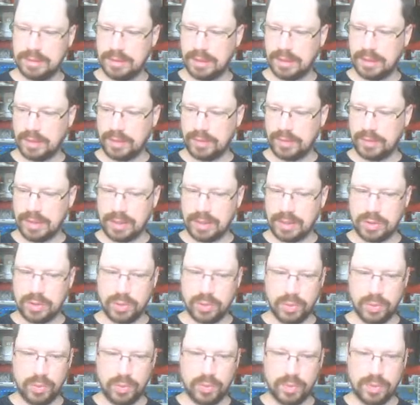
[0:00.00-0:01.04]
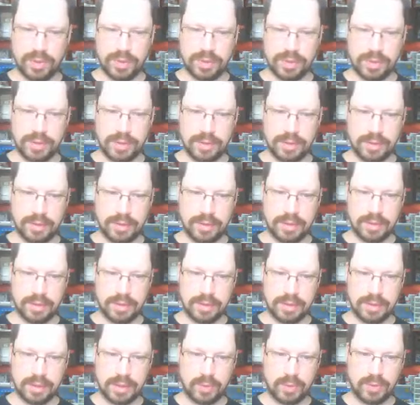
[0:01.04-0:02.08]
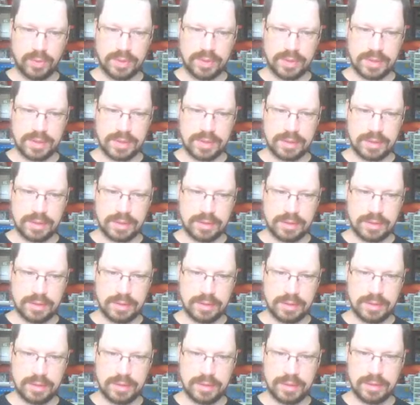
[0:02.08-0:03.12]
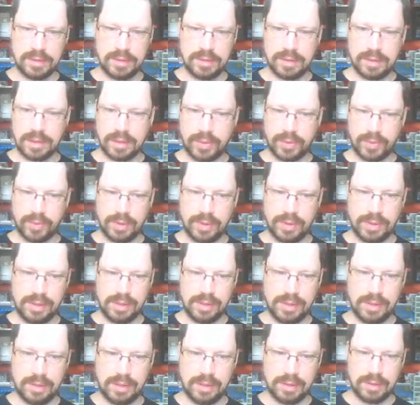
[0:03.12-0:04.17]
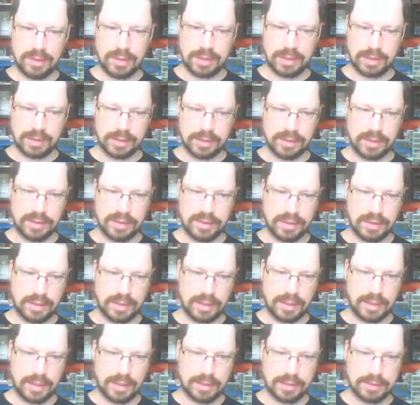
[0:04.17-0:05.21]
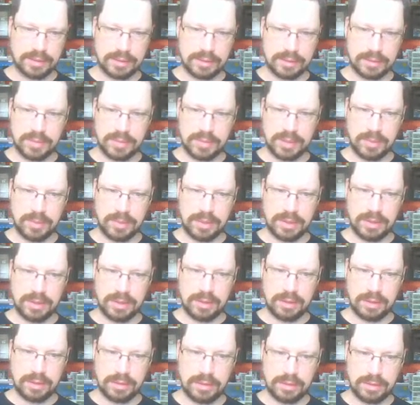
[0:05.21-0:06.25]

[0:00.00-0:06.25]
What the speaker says: think I drew one that was already like that, maybe.